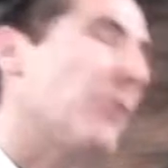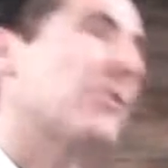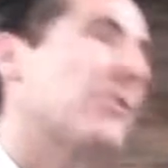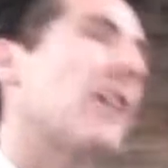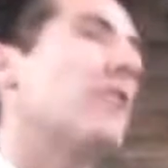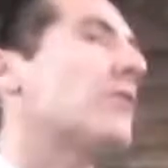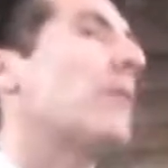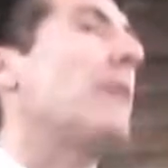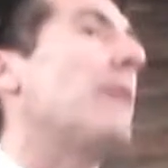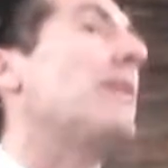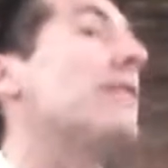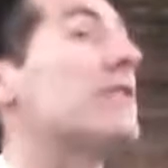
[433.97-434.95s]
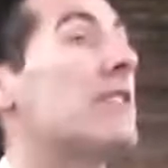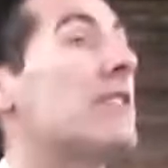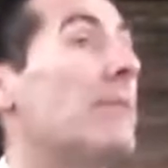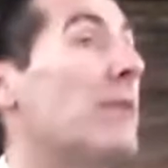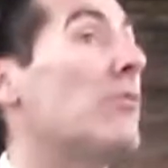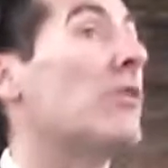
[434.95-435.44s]
postcards, or maybe even
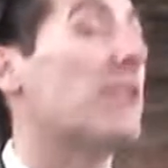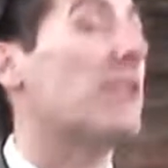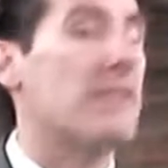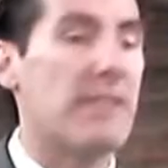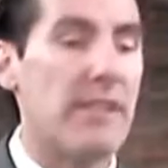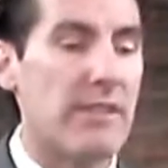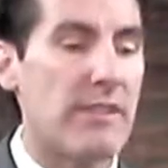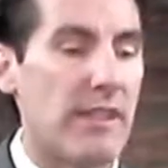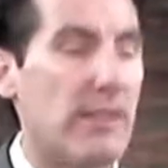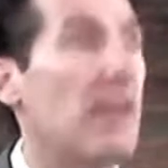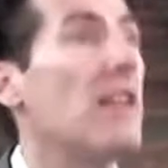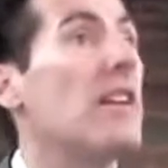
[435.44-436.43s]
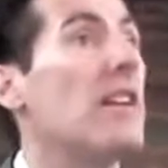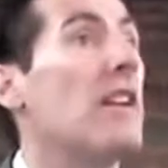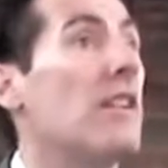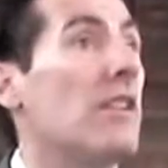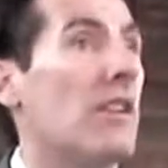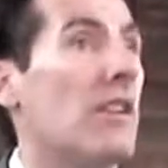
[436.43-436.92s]
something more consistent,
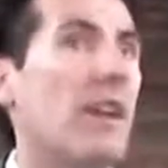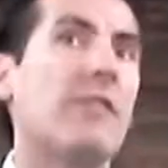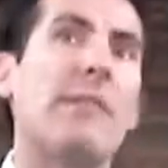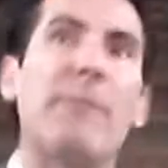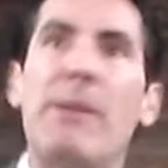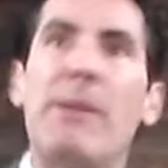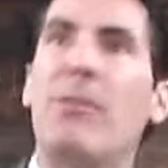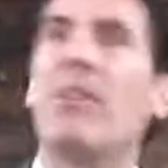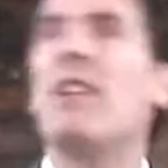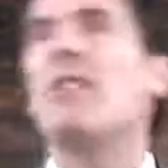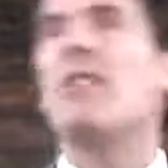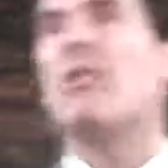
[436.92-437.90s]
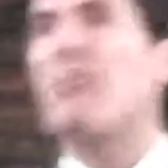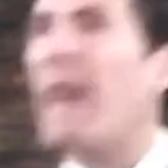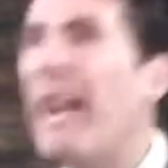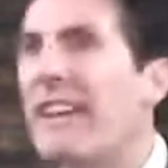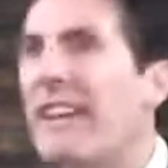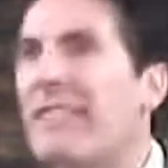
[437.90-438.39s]
okay? Some people do
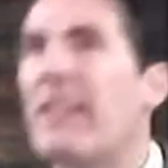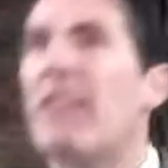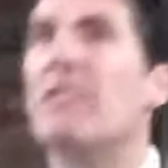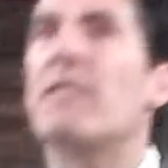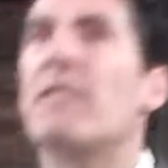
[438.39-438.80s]
magazines,